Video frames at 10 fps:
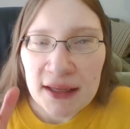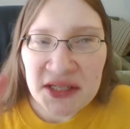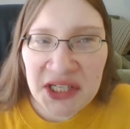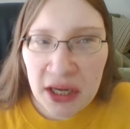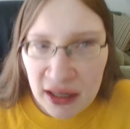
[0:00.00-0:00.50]

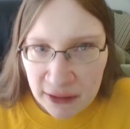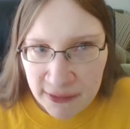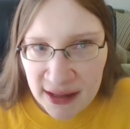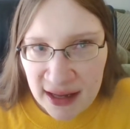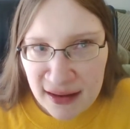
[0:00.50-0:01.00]
Tiana
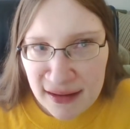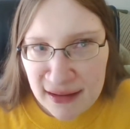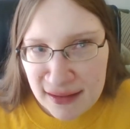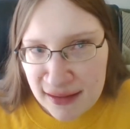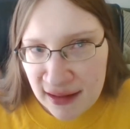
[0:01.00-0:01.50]

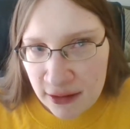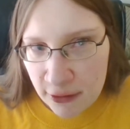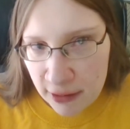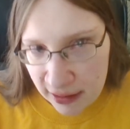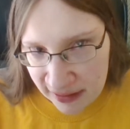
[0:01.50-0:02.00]
realizes
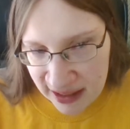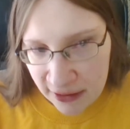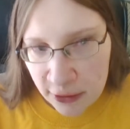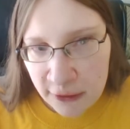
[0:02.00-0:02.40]
later on that